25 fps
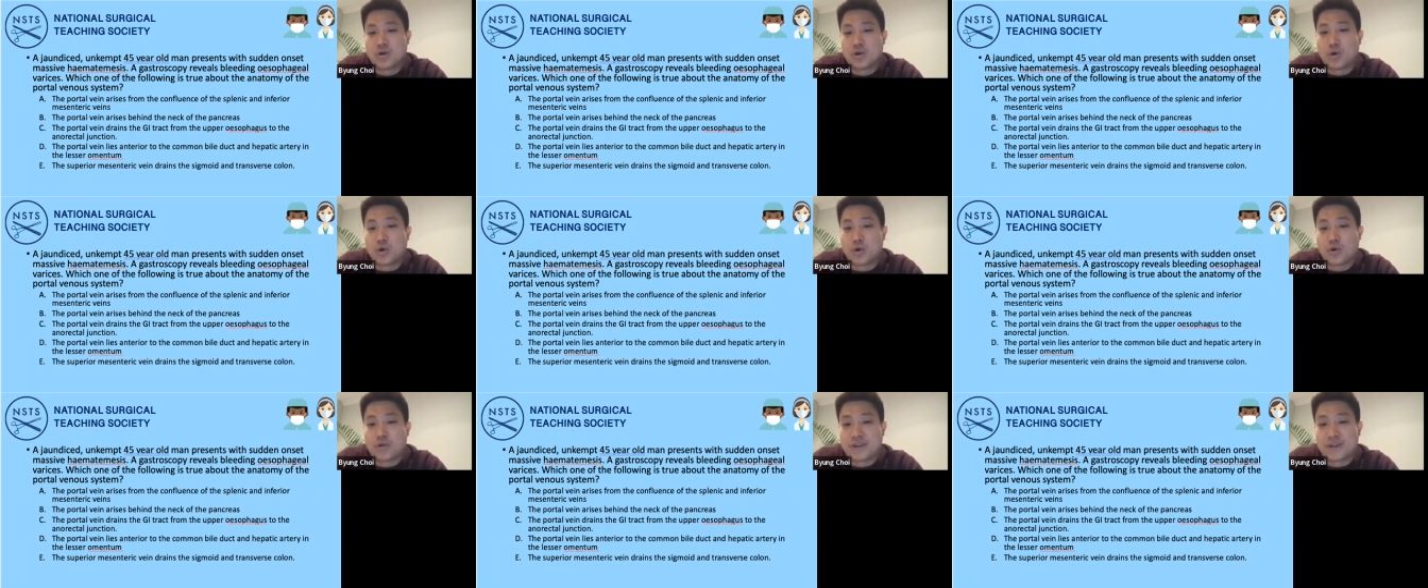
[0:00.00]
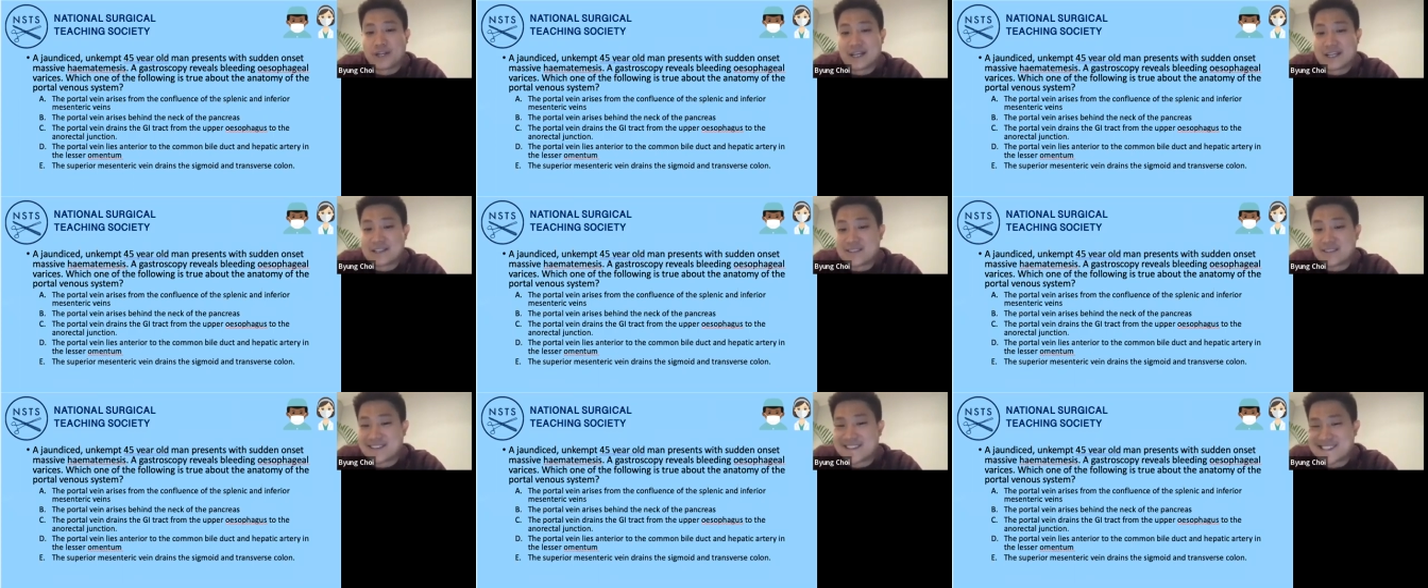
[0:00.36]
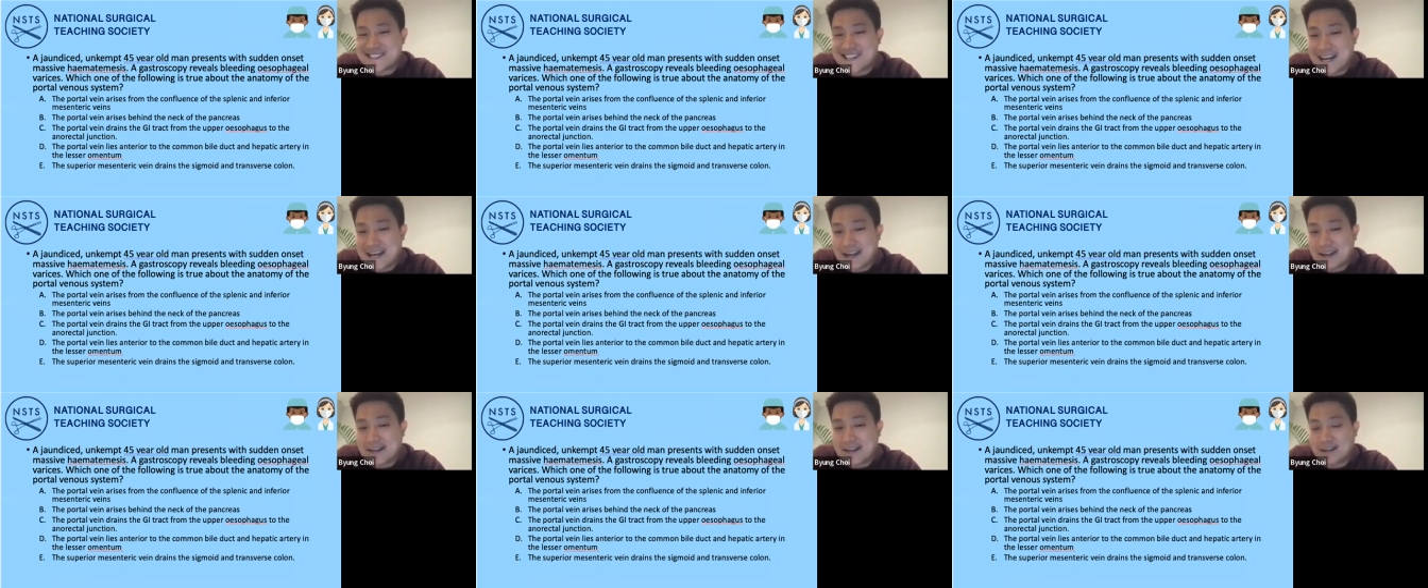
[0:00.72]
or the lesser
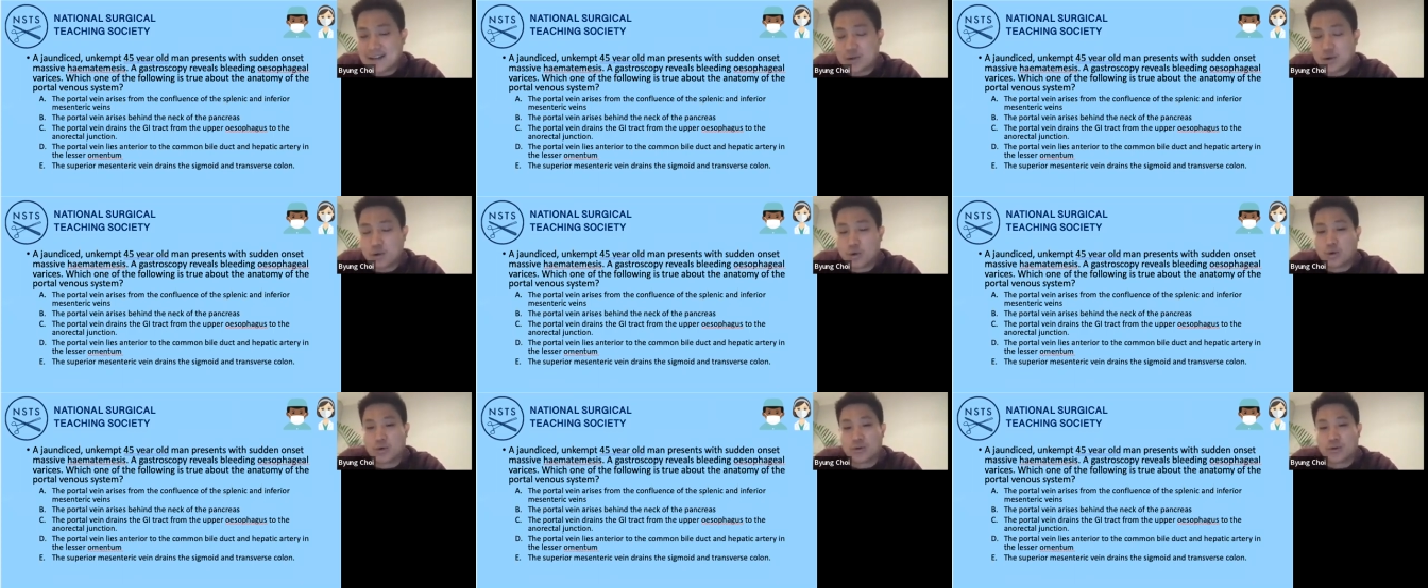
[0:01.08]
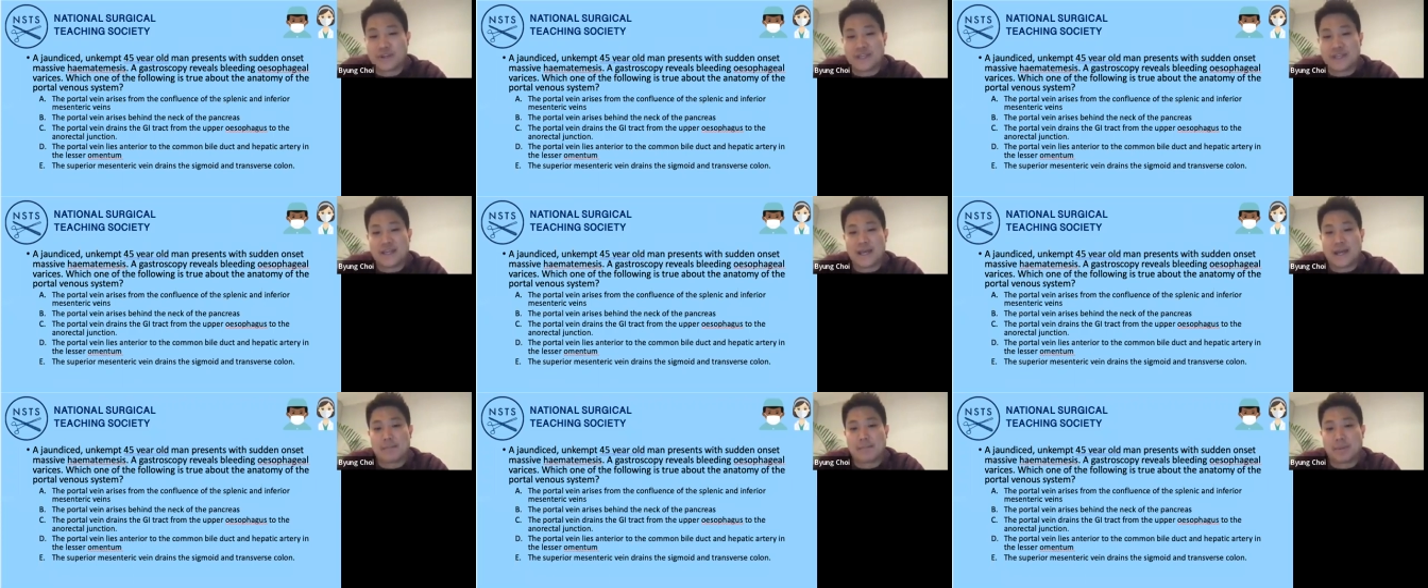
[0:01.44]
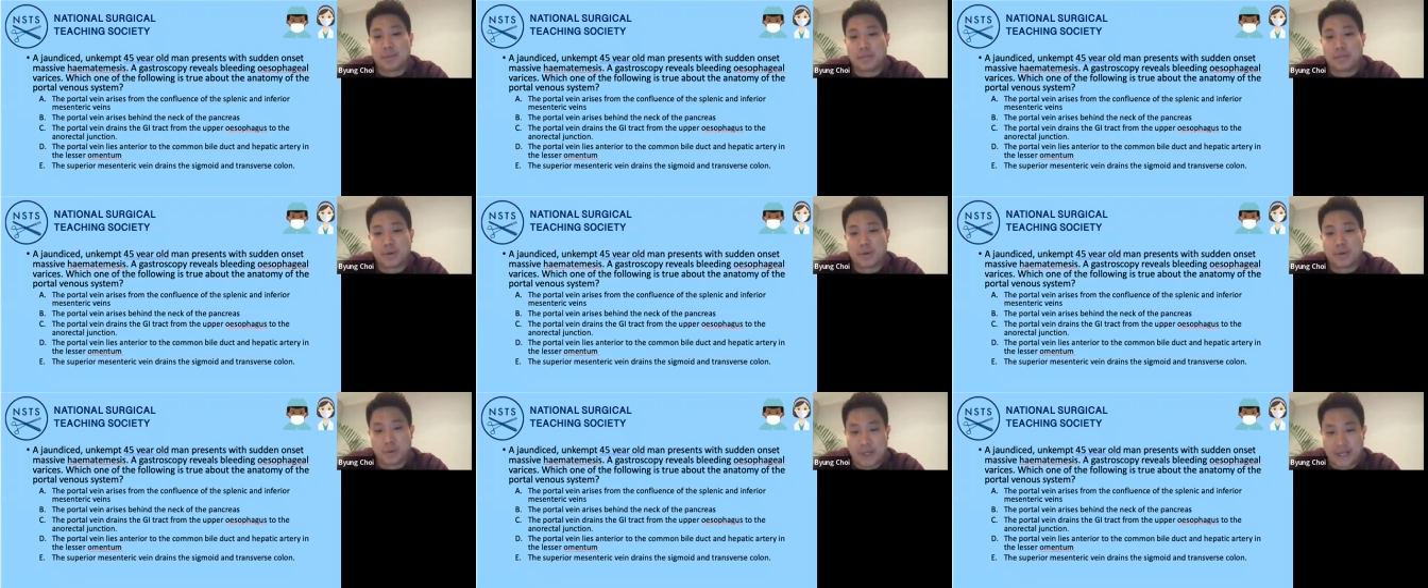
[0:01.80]
sac or the
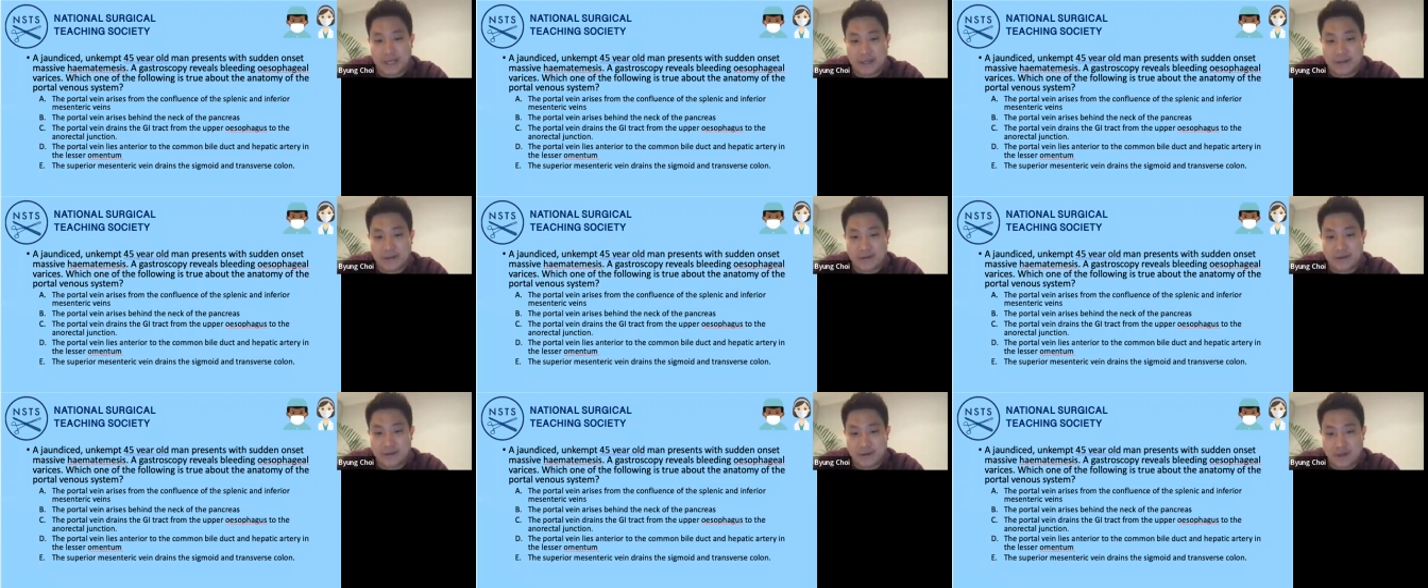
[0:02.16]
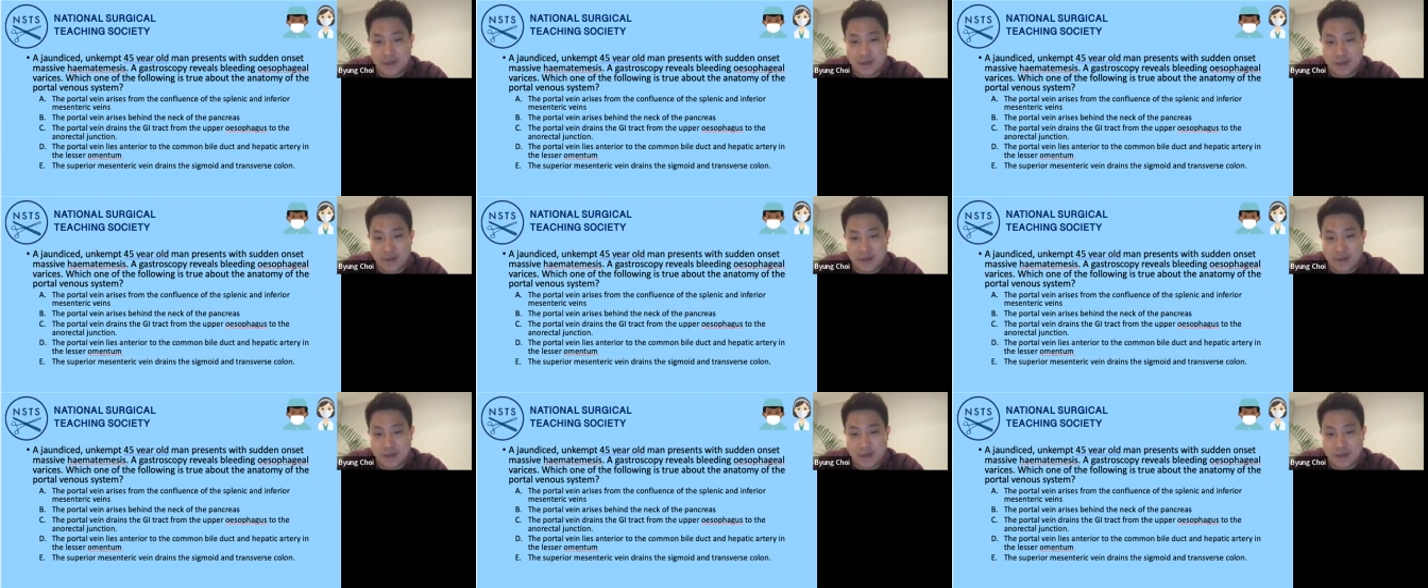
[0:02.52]
epiploic